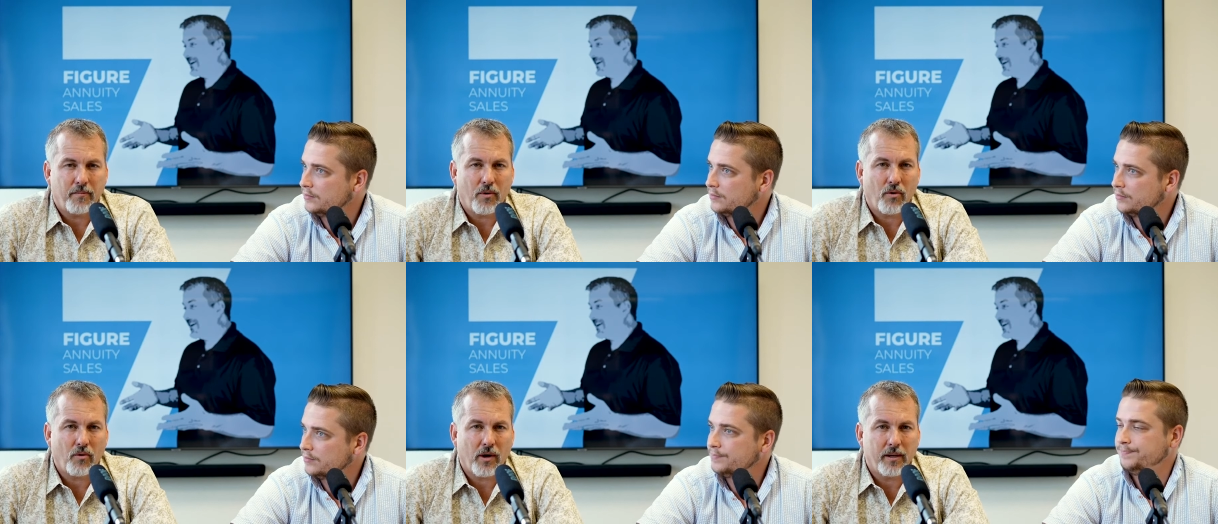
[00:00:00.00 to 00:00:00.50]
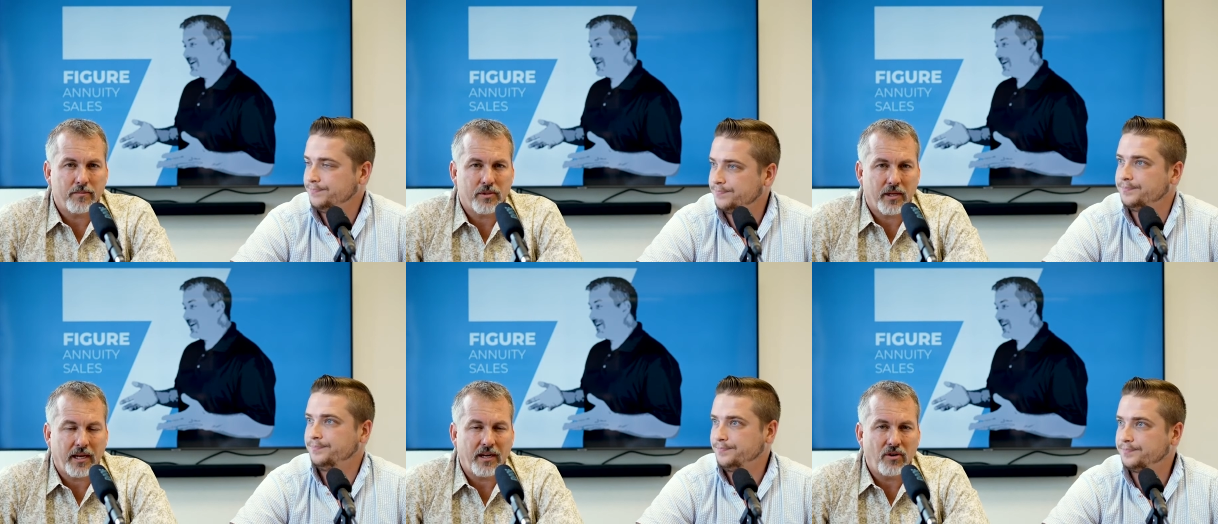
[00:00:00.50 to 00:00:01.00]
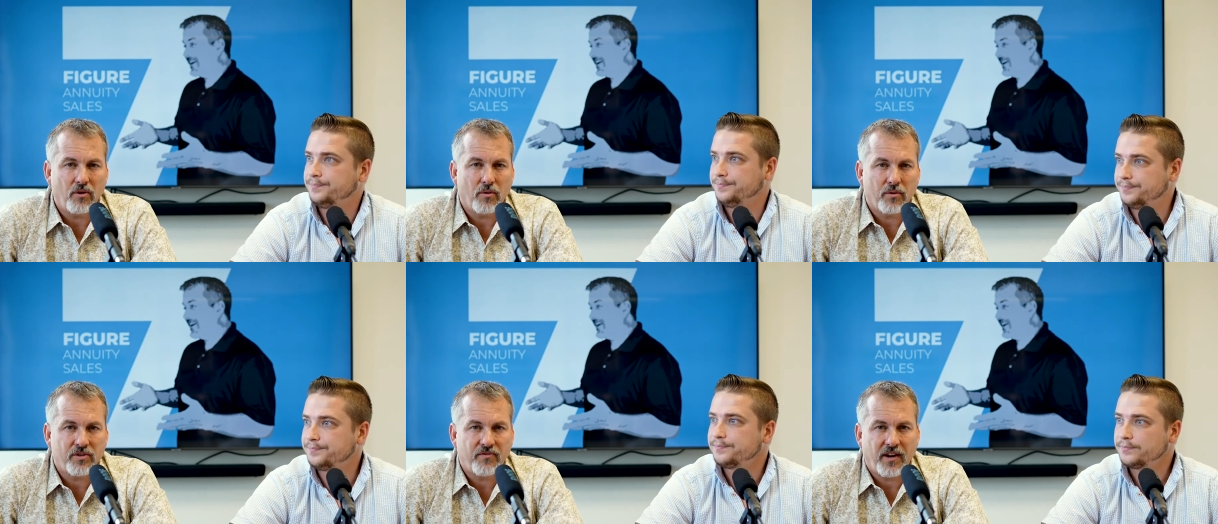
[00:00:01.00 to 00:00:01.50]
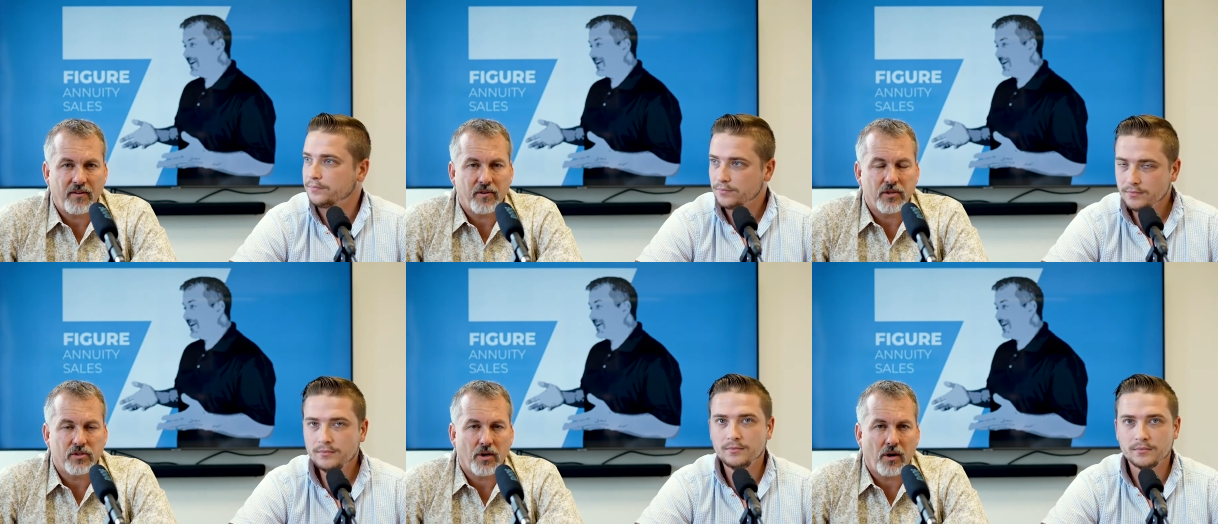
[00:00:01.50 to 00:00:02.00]
Speaker 1: programs in your
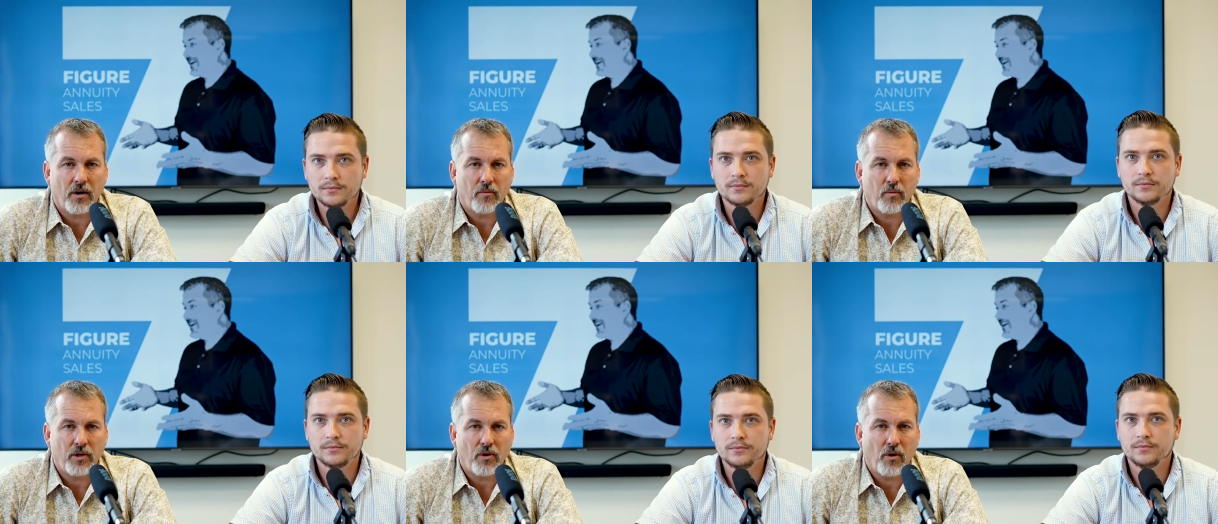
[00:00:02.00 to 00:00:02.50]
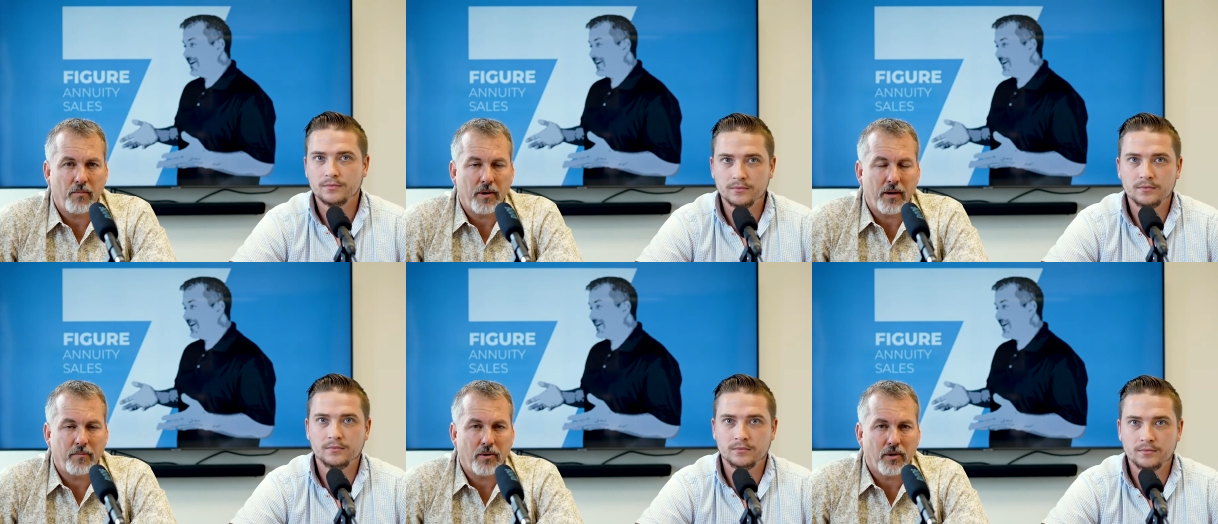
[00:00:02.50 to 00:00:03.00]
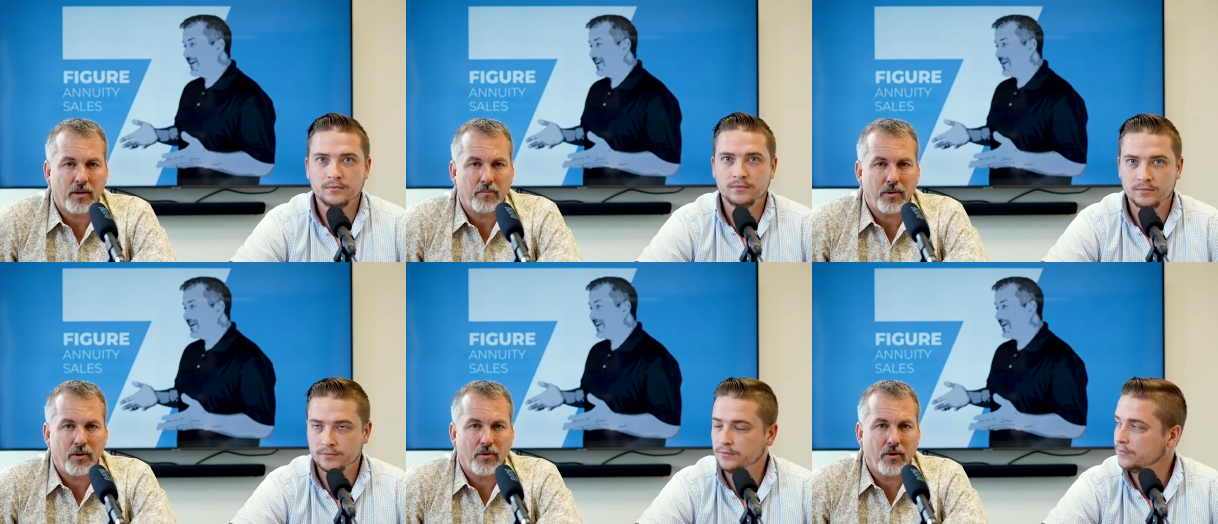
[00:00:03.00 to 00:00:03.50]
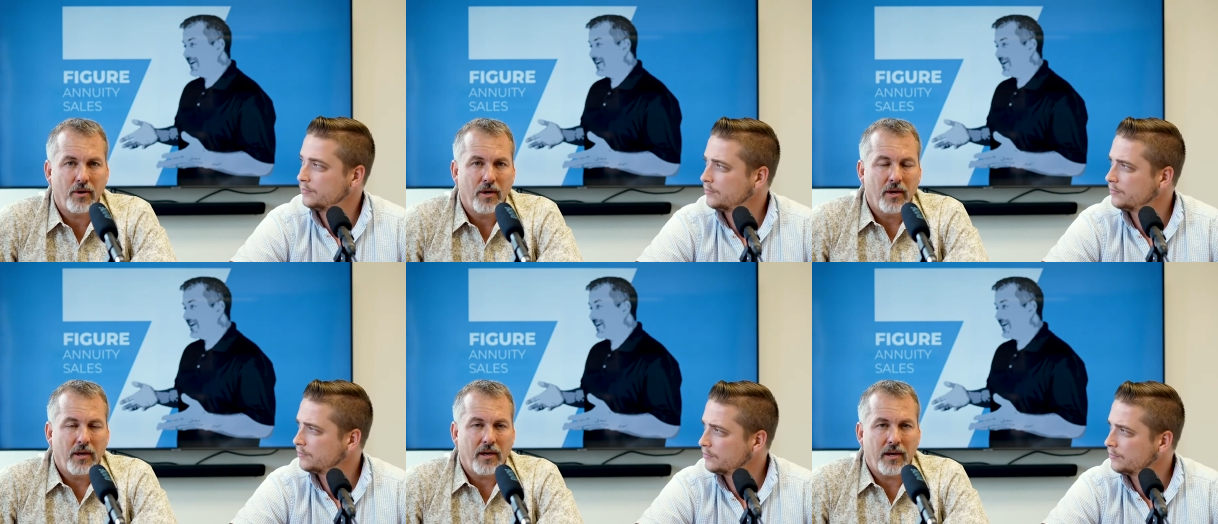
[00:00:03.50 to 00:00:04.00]
favorites uh, when you open up your computer.
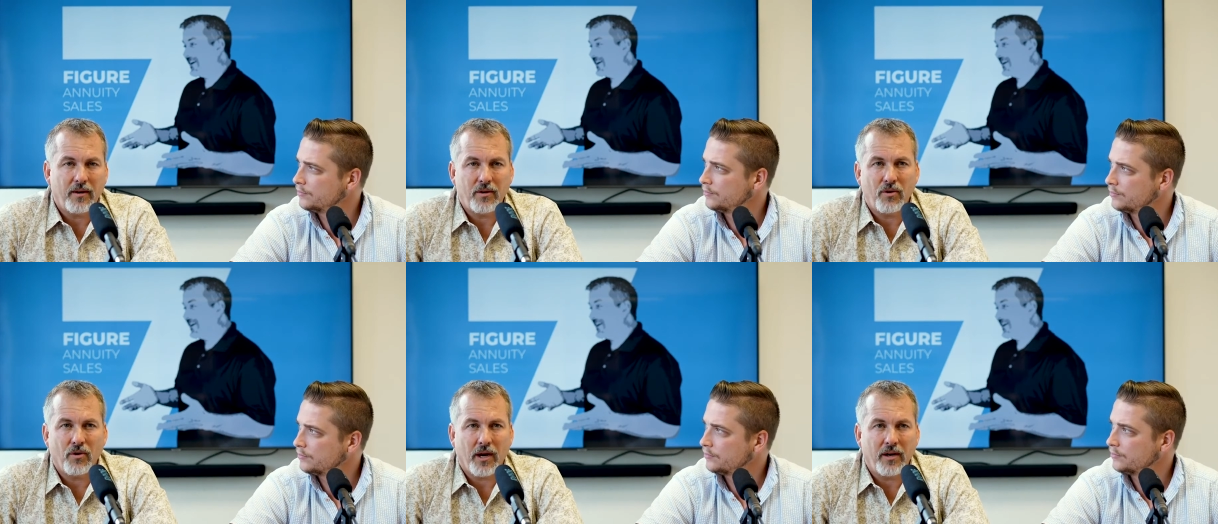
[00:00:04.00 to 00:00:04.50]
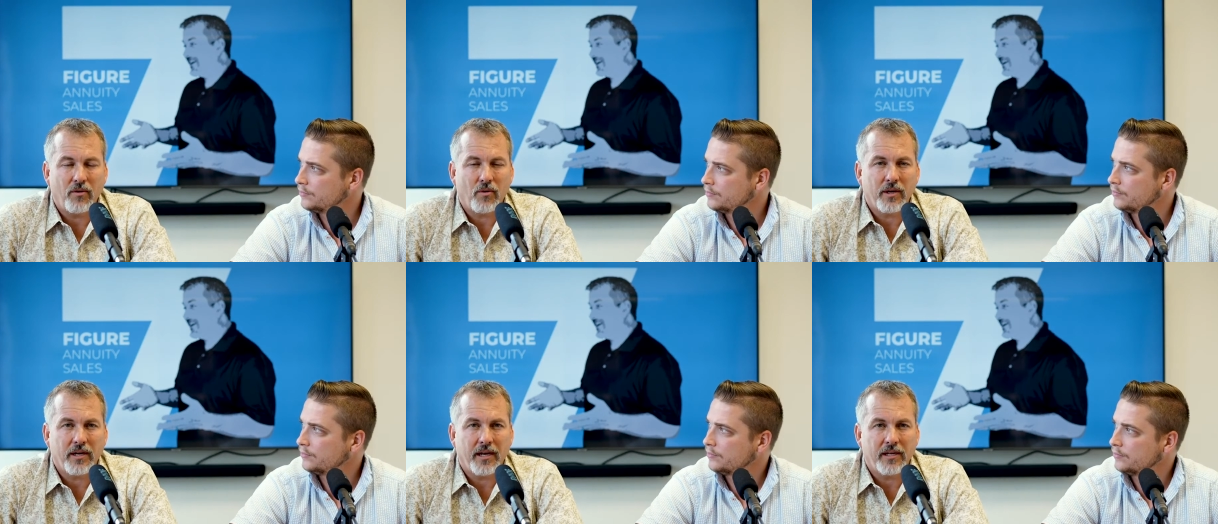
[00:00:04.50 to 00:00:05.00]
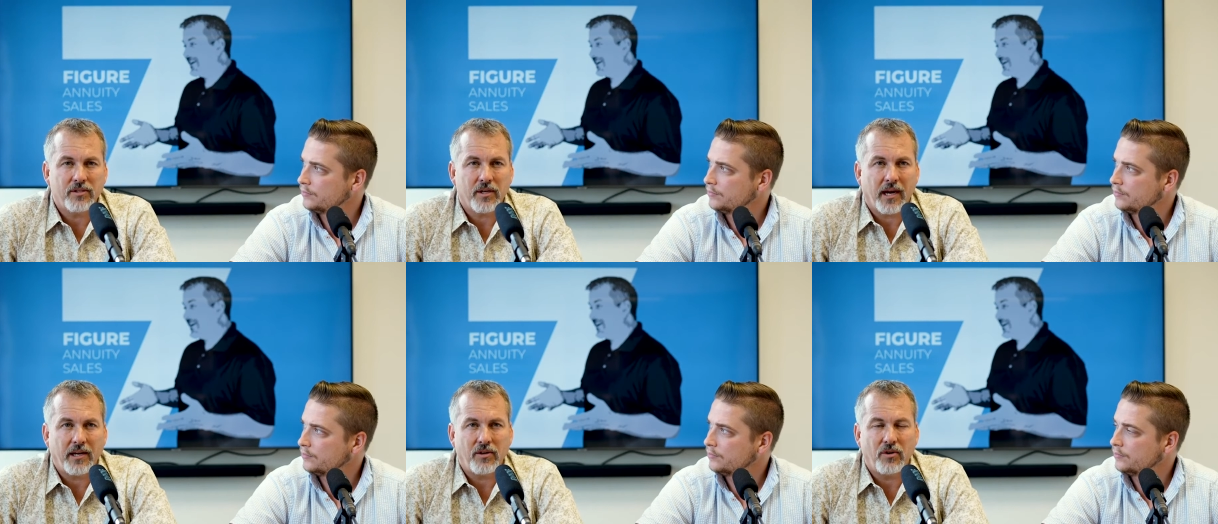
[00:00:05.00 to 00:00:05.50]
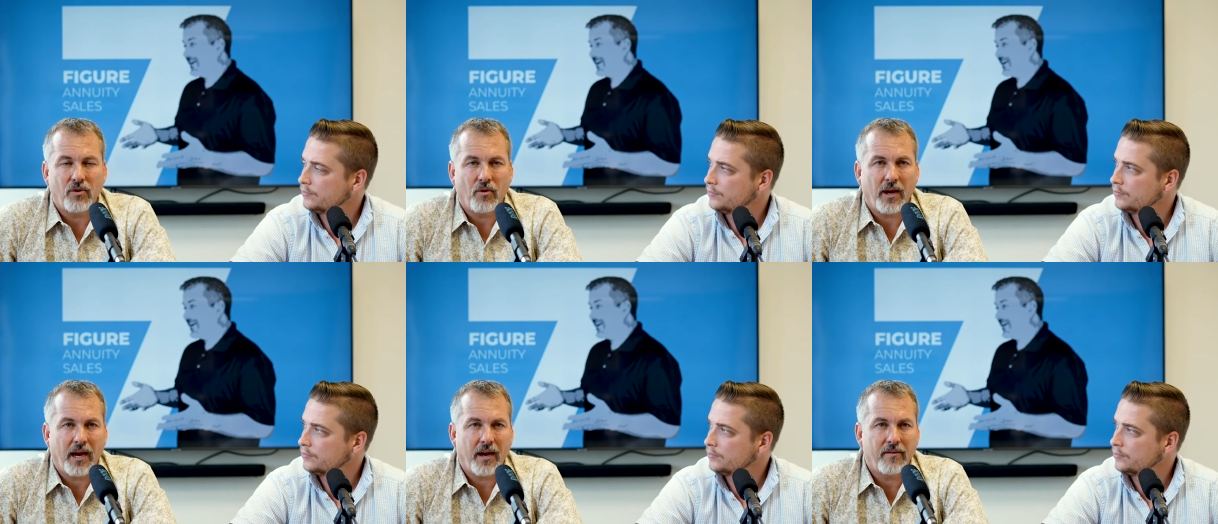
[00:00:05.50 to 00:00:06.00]
Uh, you're unorganized. I, you
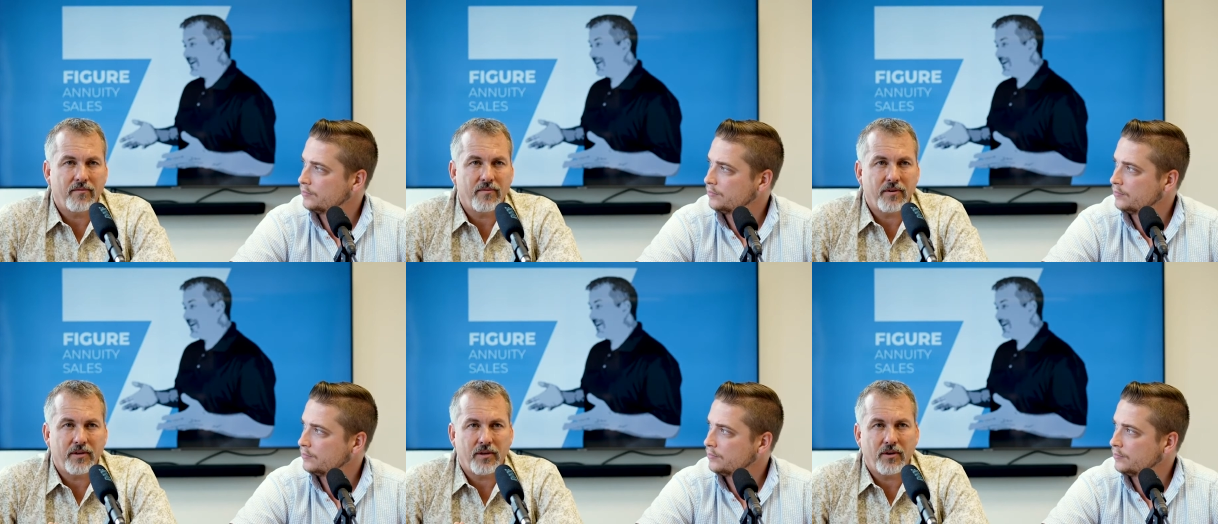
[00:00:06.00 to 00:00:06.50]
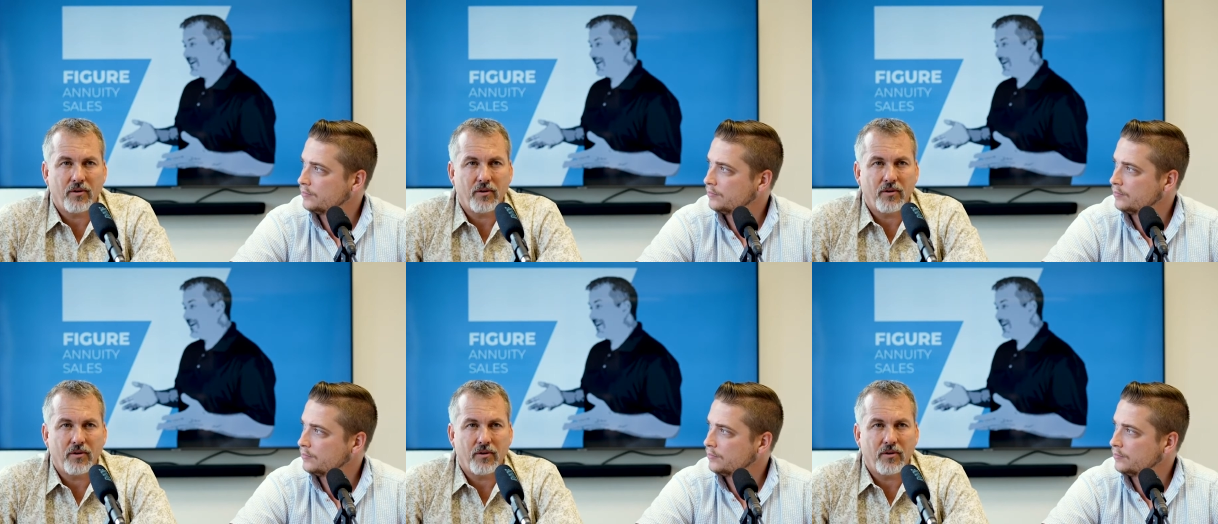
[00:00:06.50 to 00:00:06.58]
don't have, you